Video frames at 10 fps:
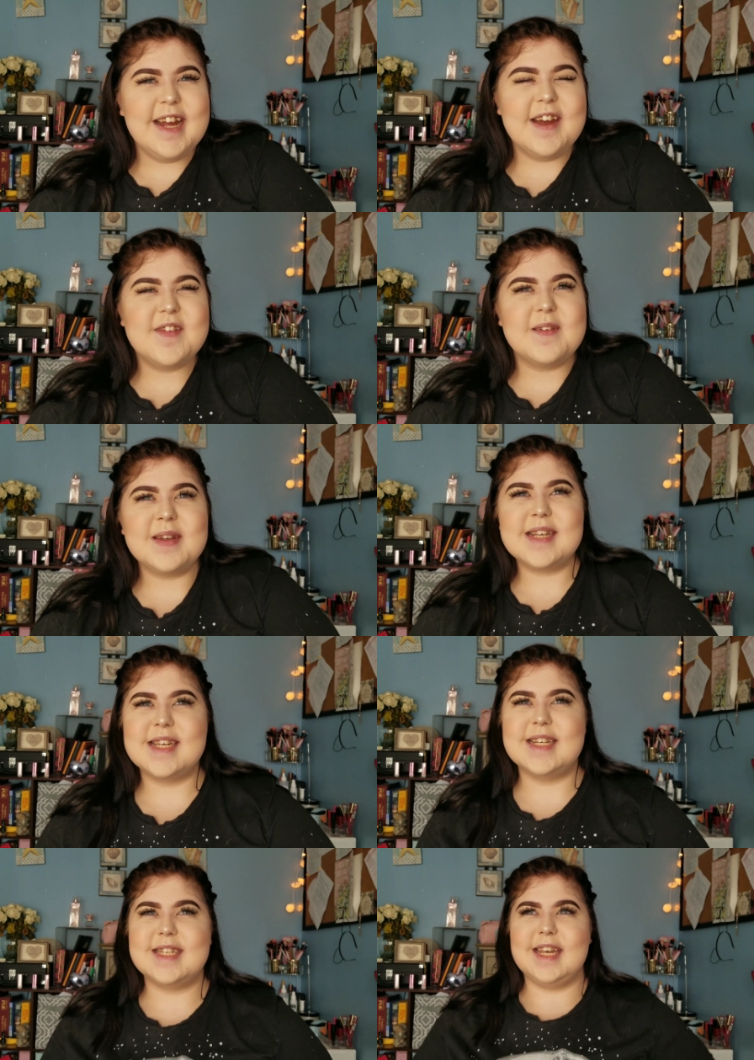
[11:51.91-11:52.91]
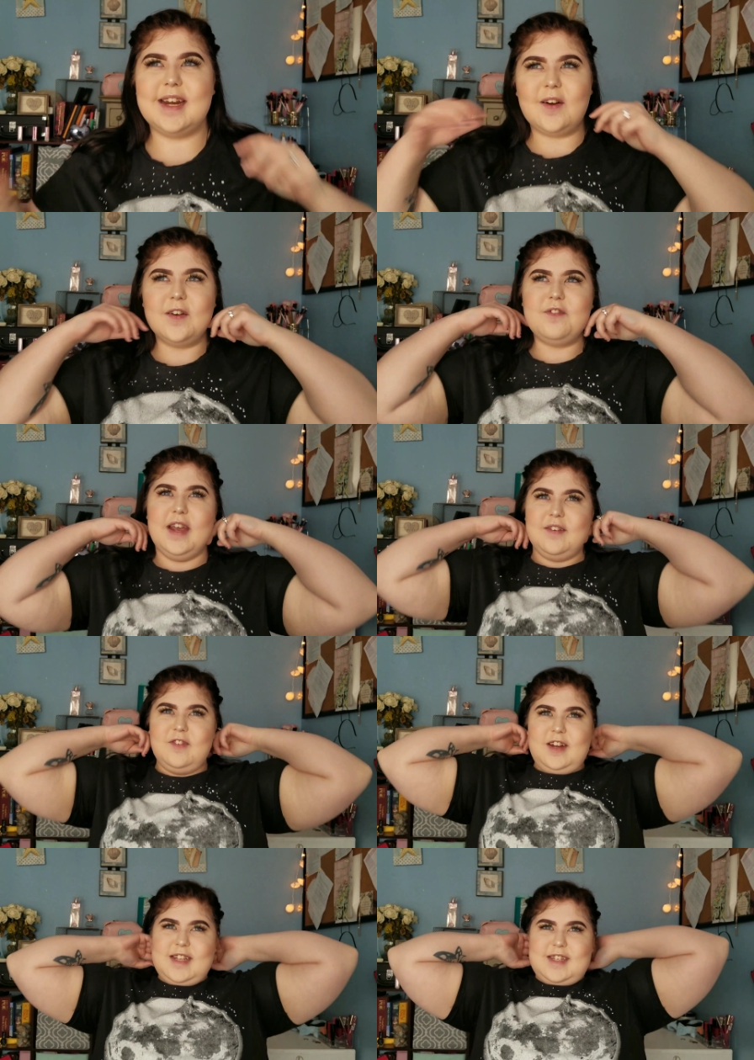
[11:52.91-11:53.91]
If that makes sense. Like our
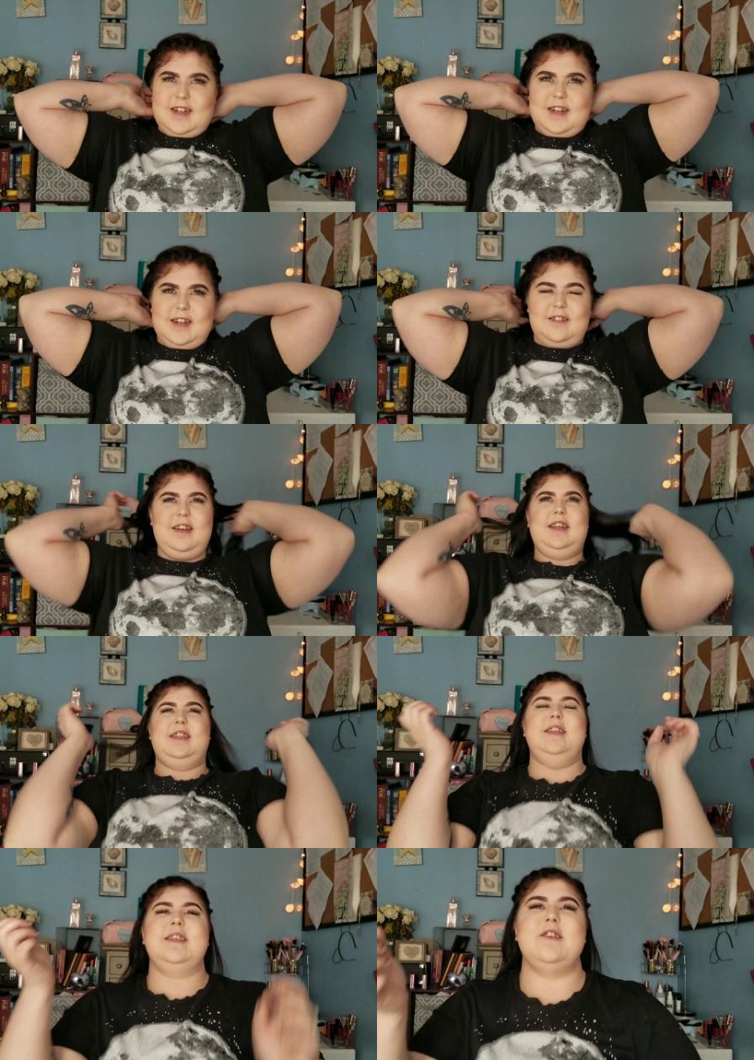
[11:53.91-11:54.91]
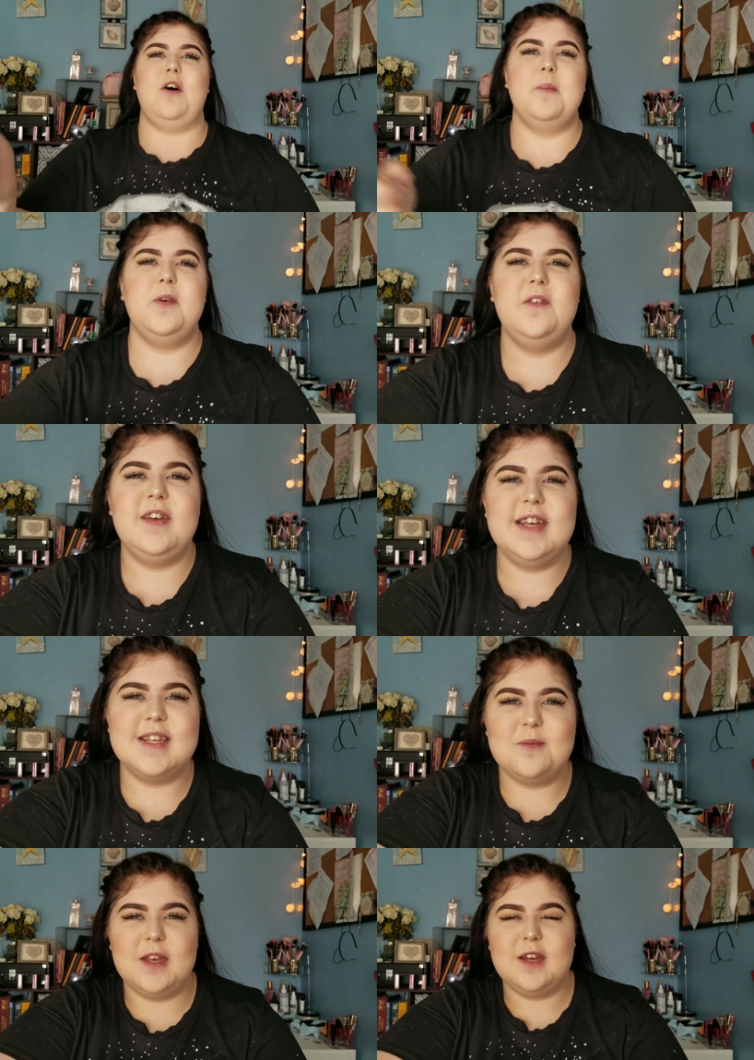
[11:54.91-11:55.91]
favorites are like the Saw movies.
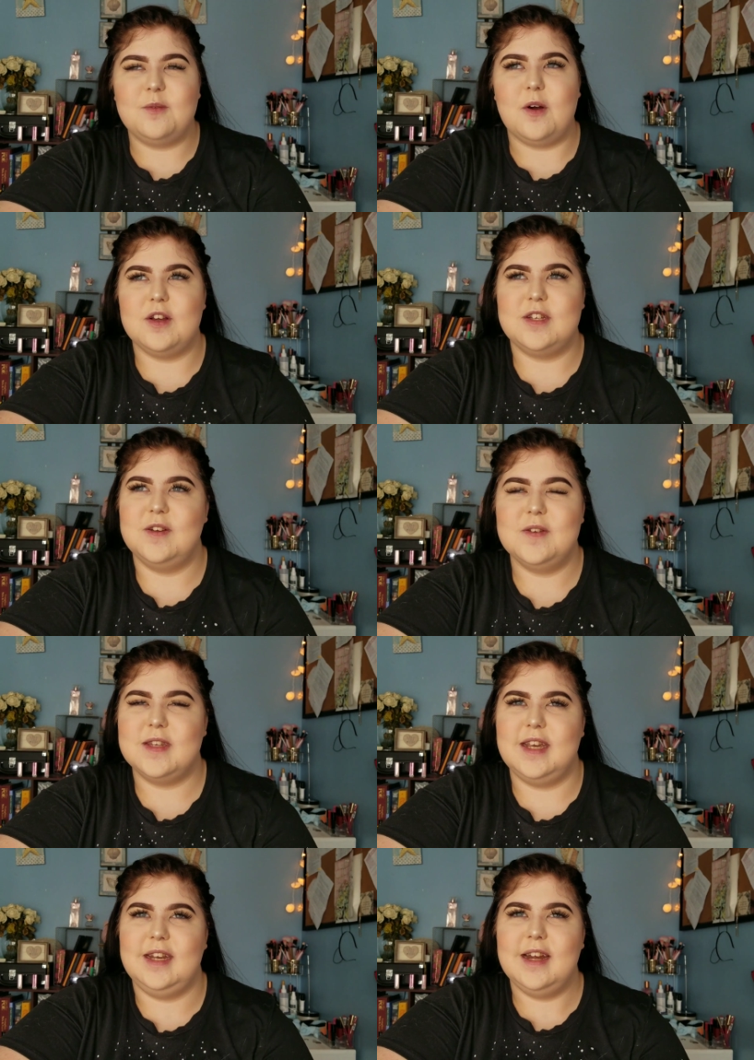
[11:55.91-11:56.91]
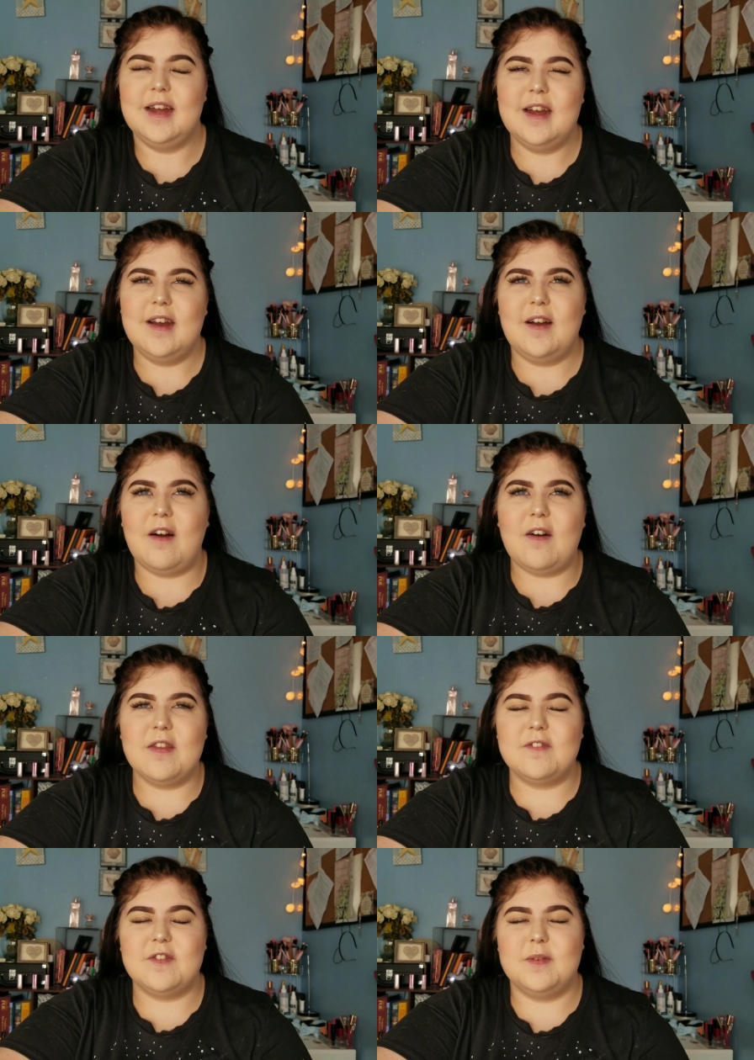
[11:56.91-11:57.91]
We could watch those like all
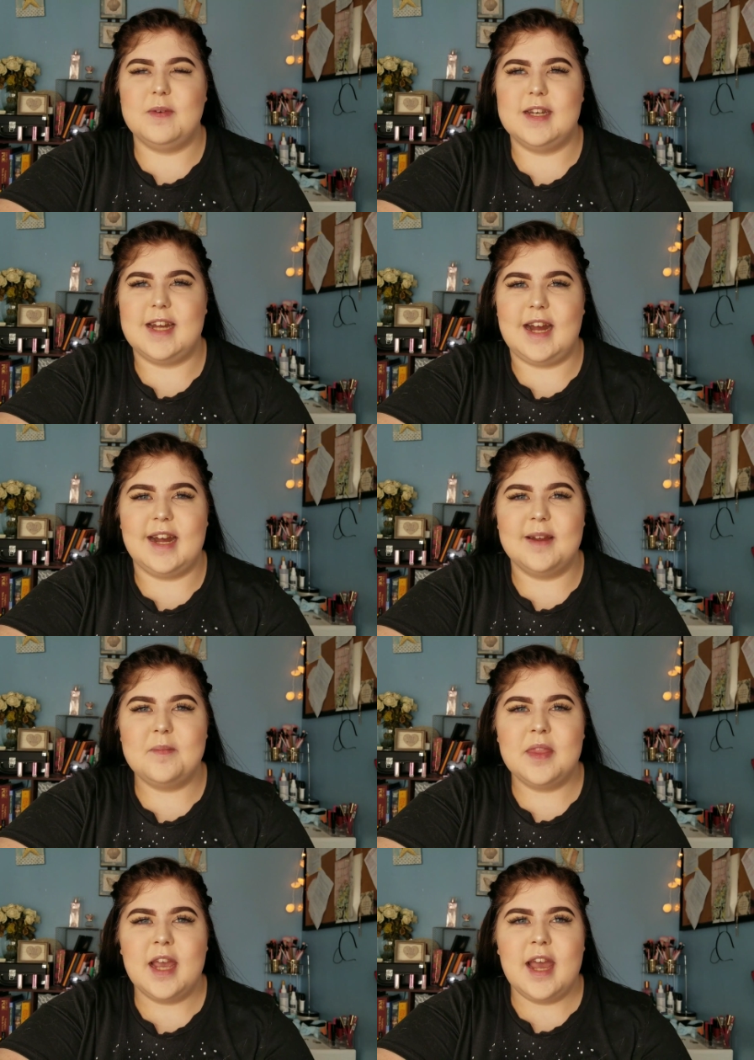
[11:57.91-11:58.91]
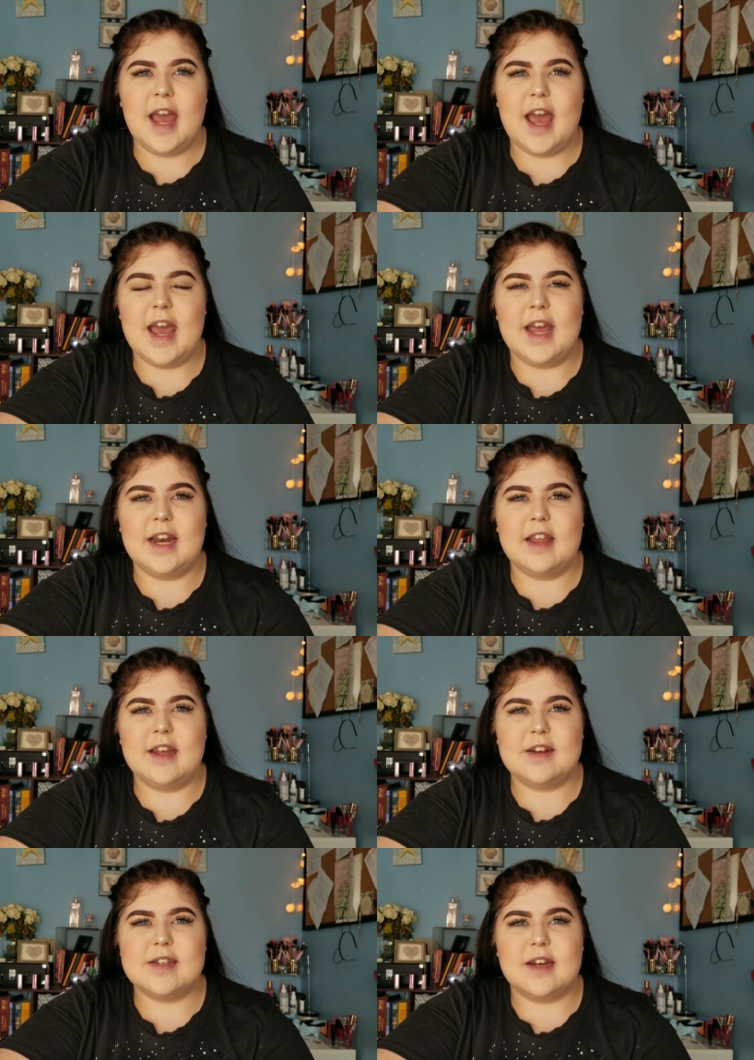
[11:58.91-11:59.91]
the flippin' time. And there's